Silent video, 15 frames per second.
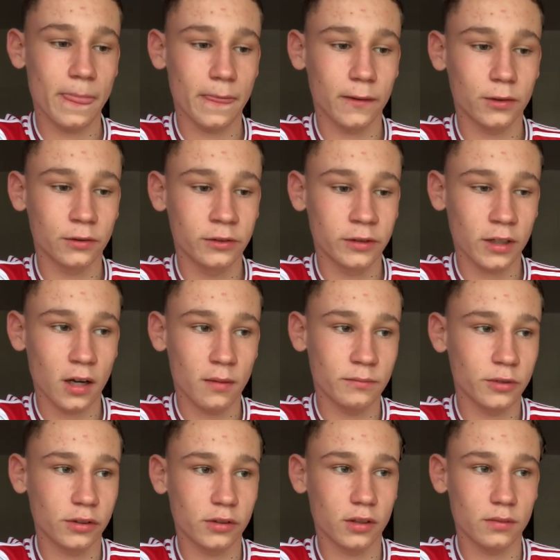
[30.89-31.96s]
So today I'm
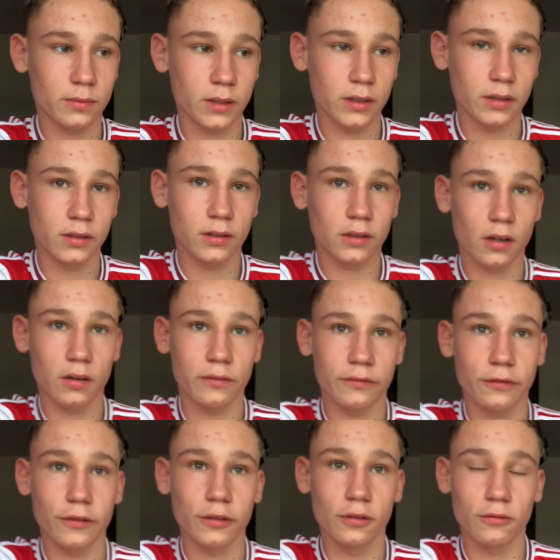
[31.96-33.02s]
just going to be going
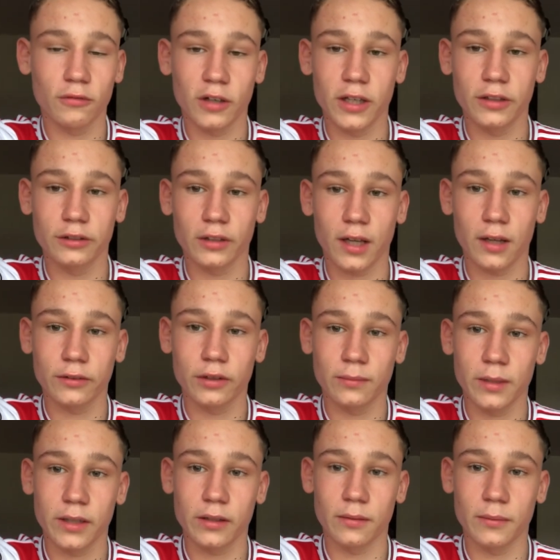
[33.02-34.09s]
through rigs and how to
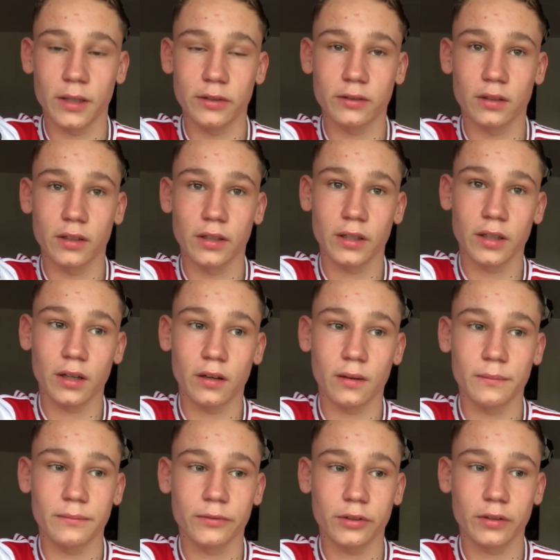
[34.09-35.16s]
make them basically.
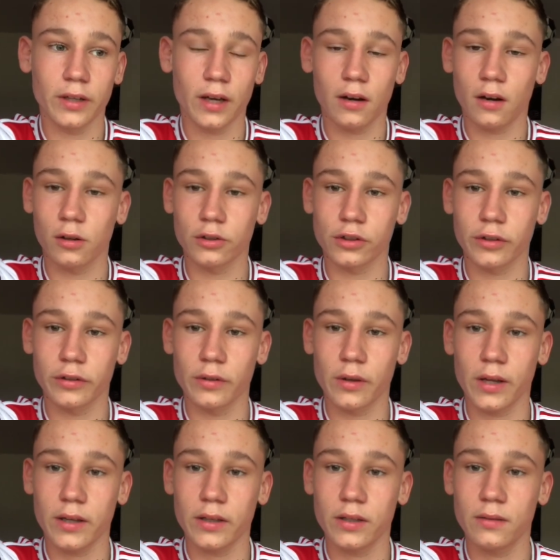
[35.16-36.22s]
So yeah, I'll show you
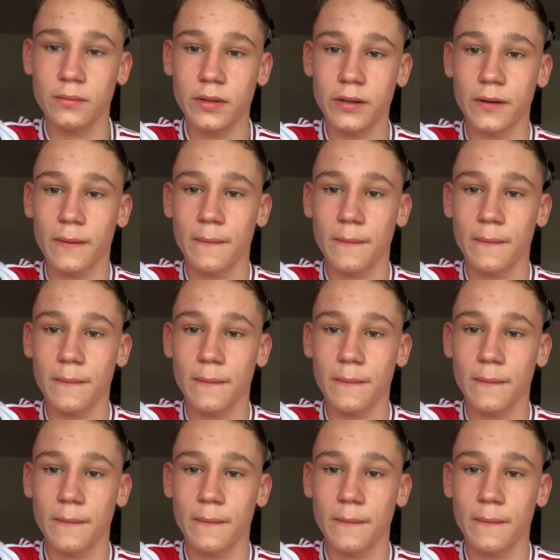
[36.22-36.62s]
that in a minute.